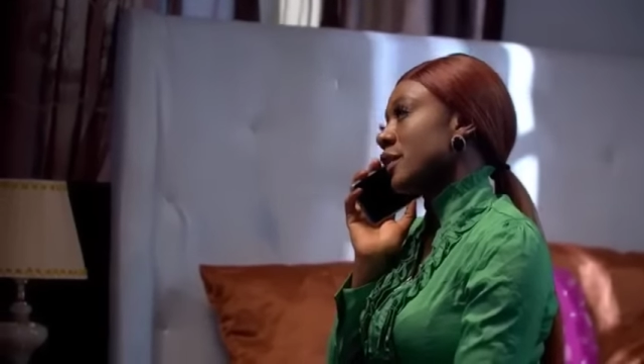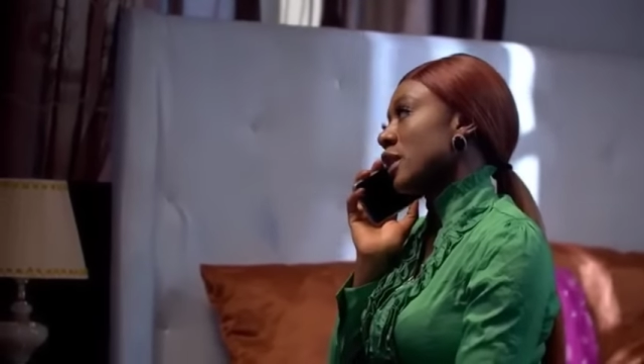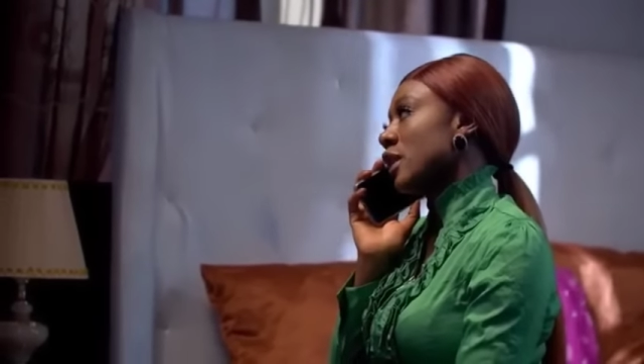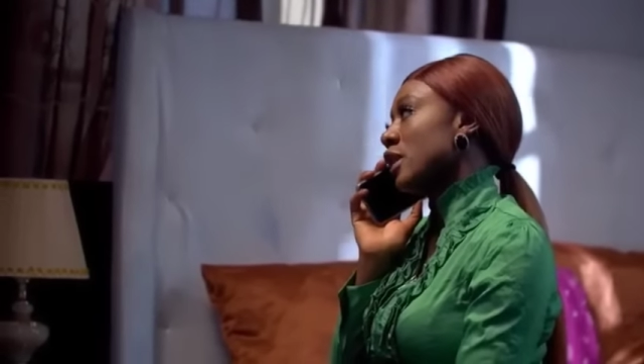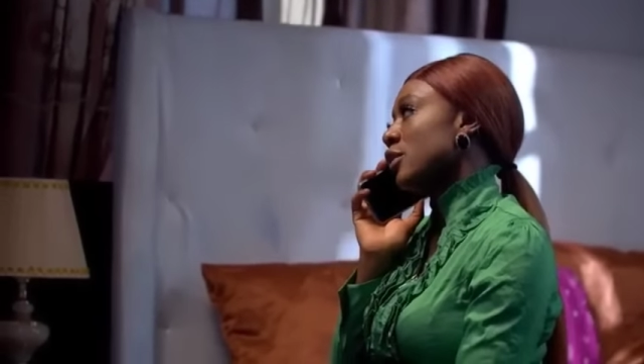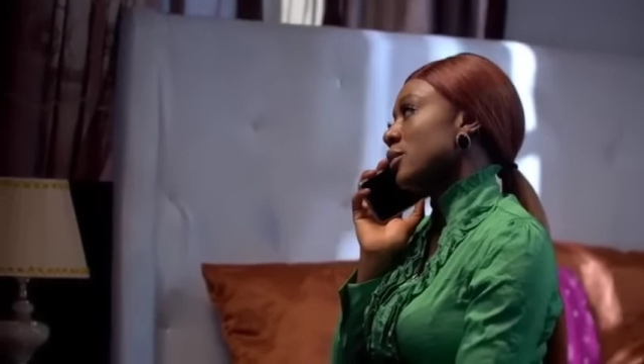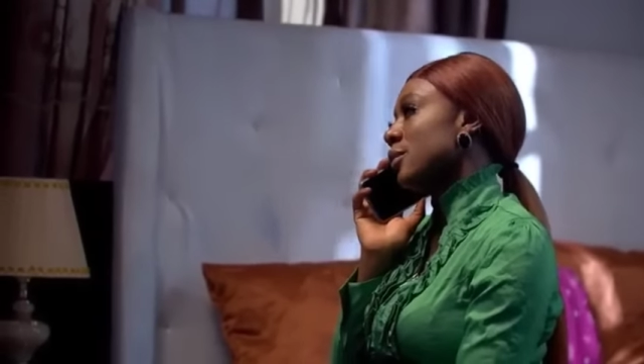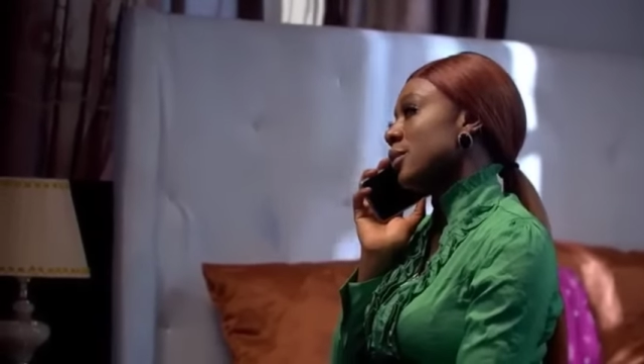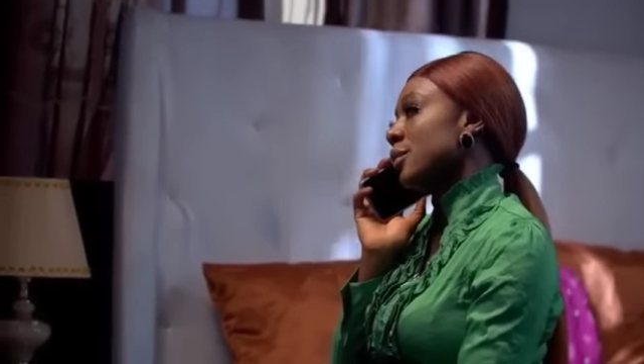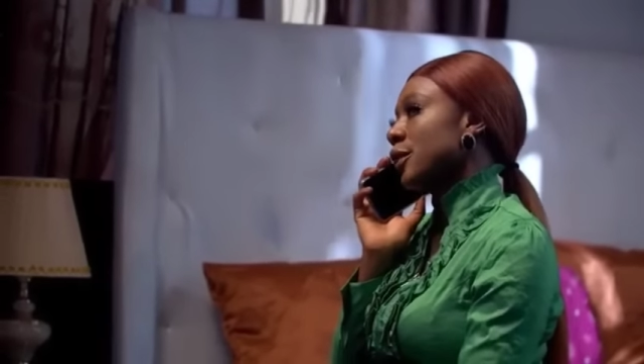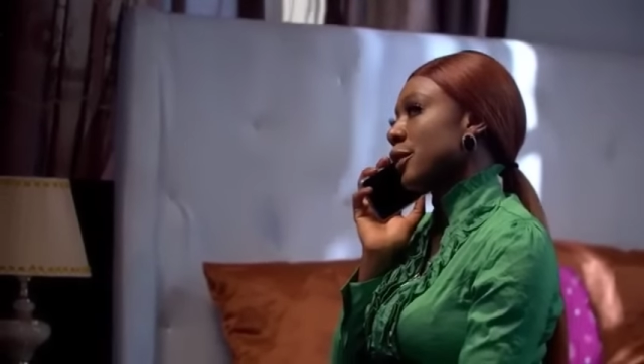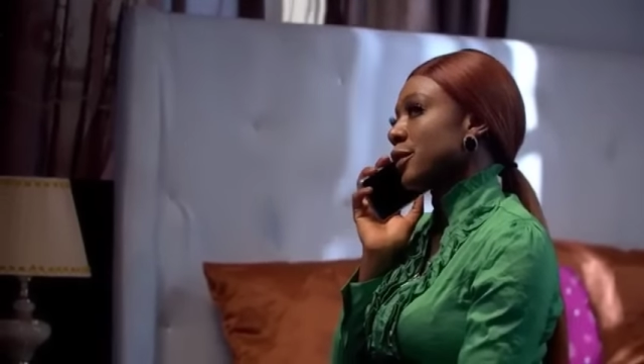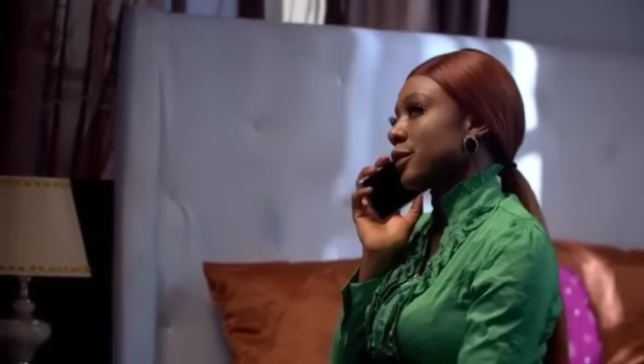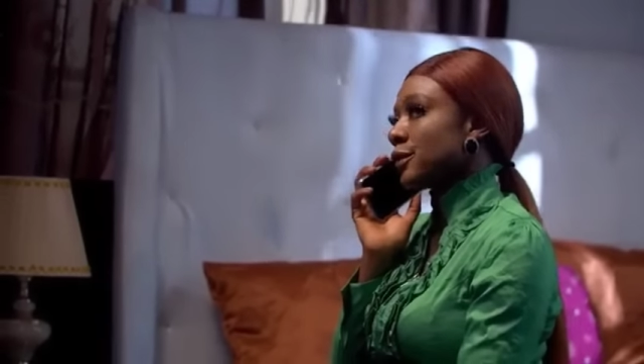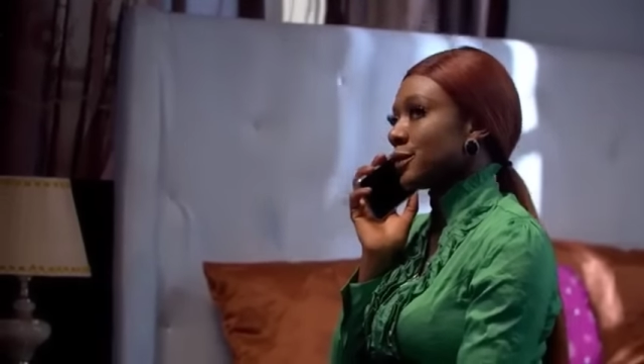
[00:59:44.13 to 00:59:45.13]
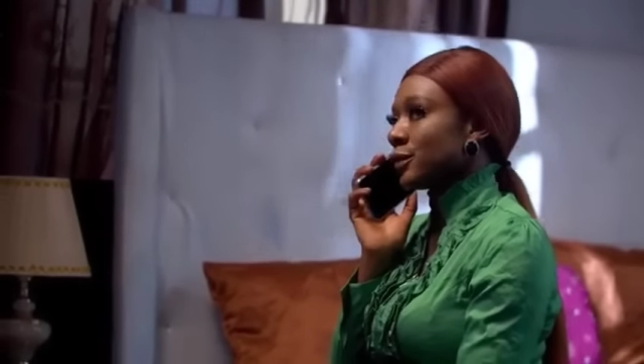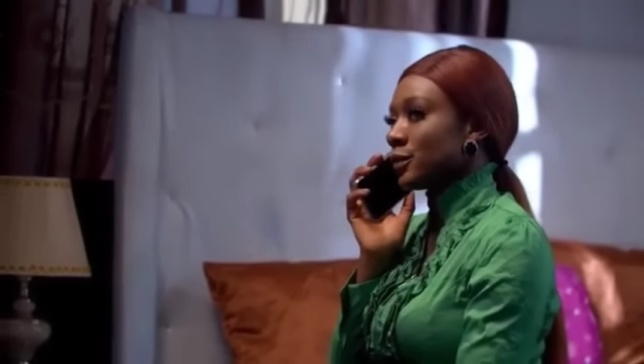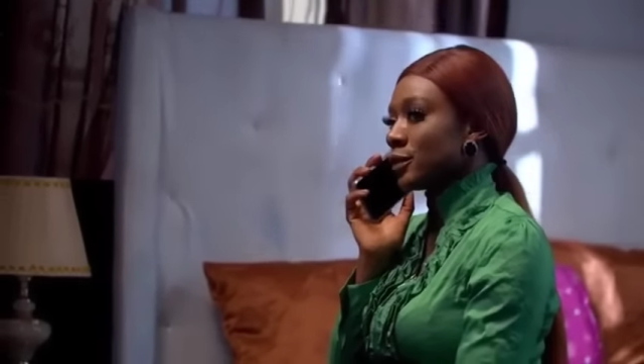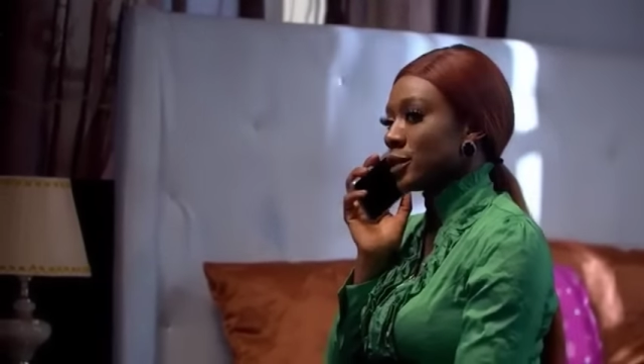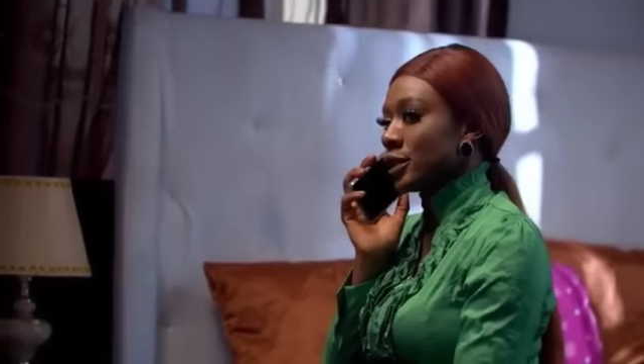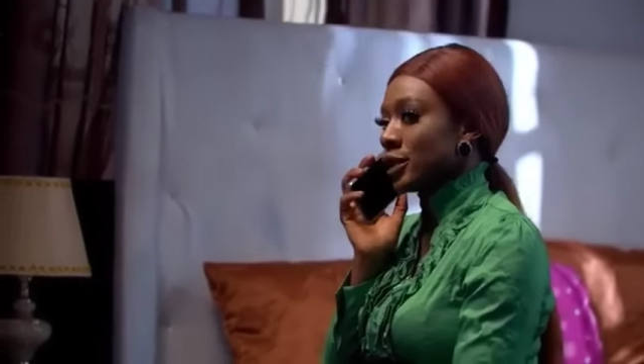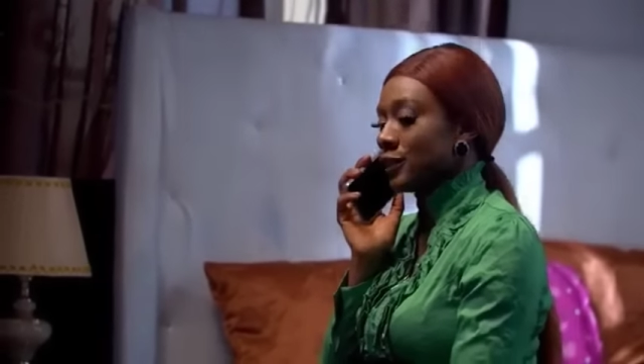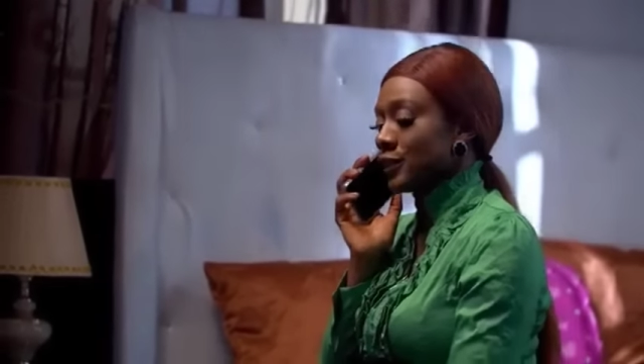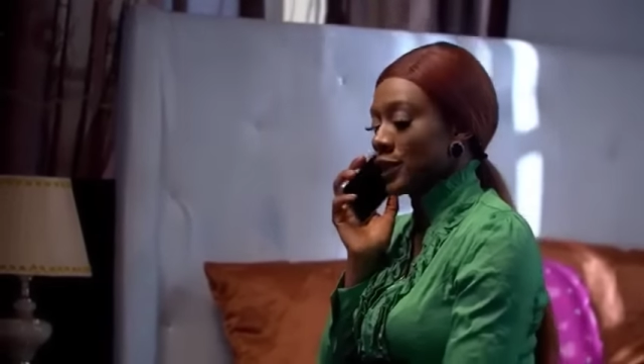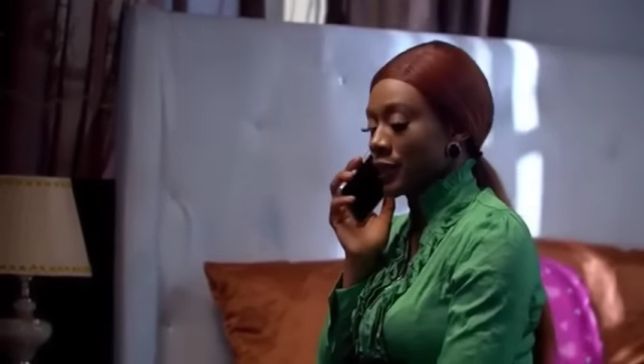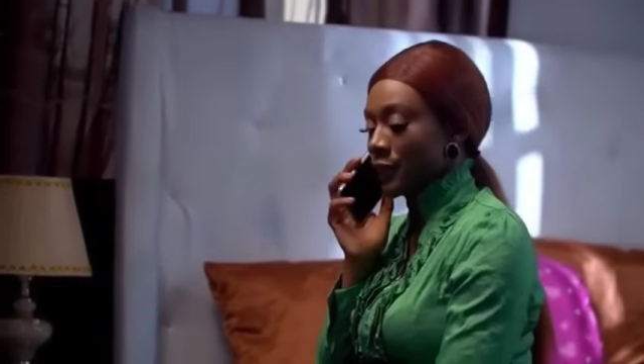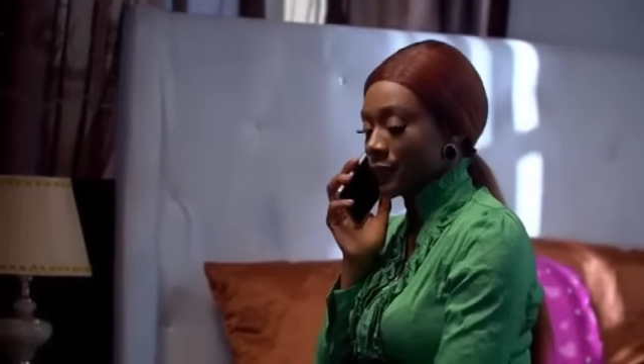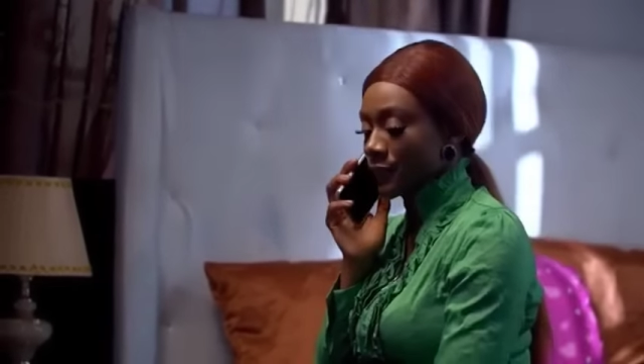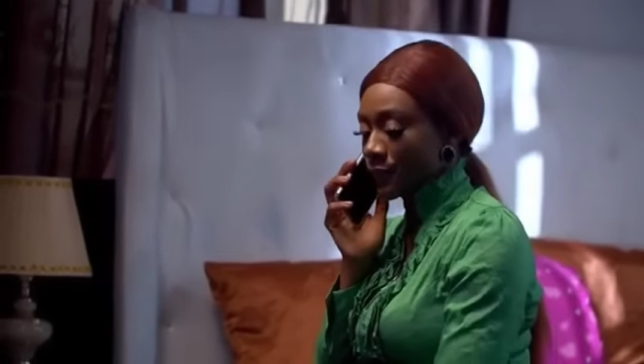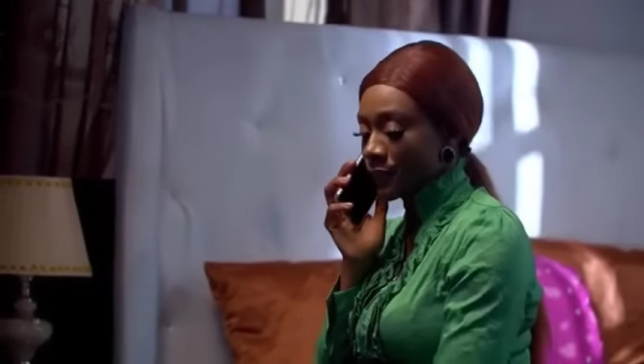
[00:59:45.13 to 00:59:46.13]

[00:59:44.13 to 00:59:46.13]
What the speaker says: Hello, Mommy. Good evening.